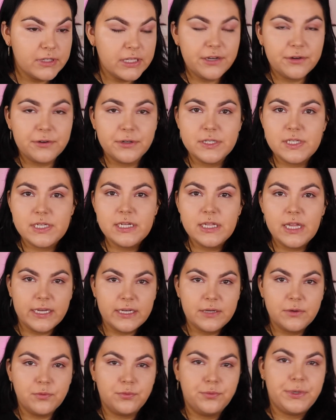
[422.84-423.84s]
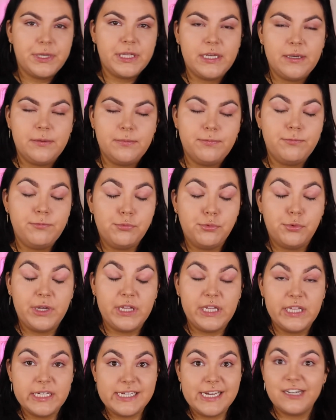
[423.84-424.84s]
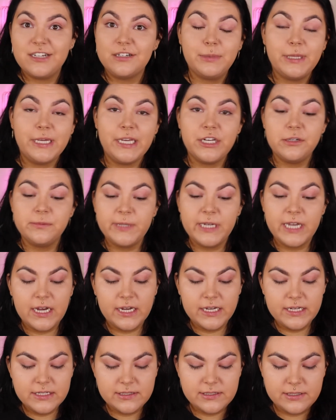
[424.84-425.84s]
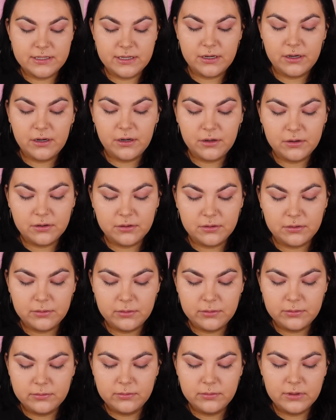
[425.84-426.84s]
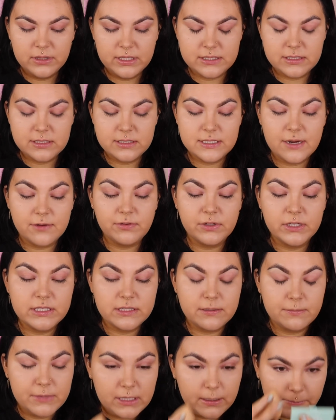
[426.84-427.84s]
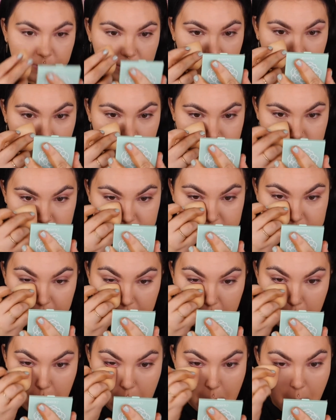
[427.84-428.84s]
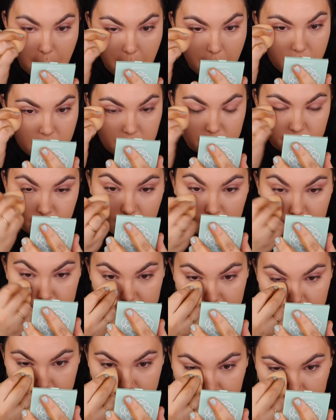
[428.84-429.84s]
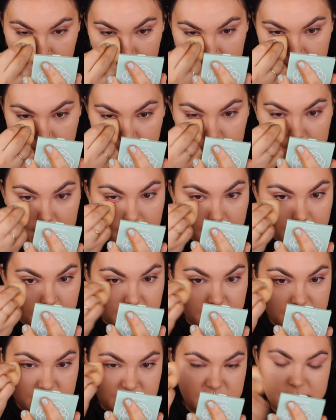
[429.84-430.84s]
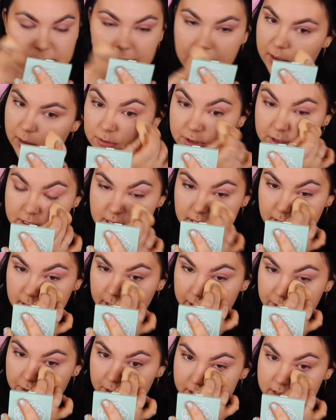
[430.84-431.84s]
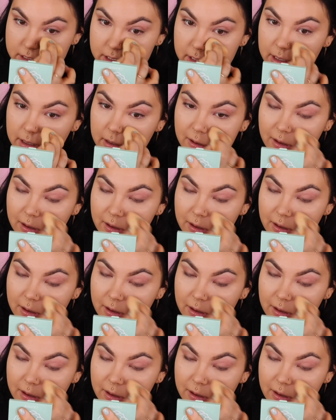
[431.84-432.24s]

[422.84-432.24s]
creasing like really, really terribly under my eyes, so this is definitely something I'm gonna have to set, no problem, but yeah, this is like creasing like crazy.